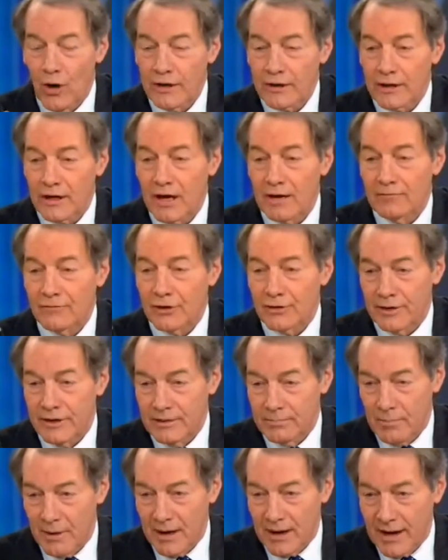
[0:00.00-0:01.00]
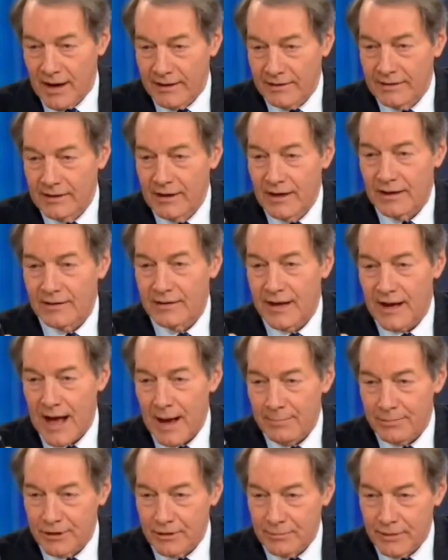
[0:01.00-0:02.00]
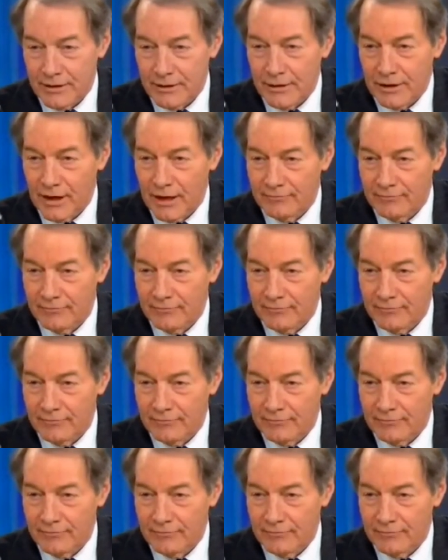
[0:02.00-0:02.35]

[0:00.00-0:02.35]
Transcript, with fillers: one governor in mind, and that happened to be the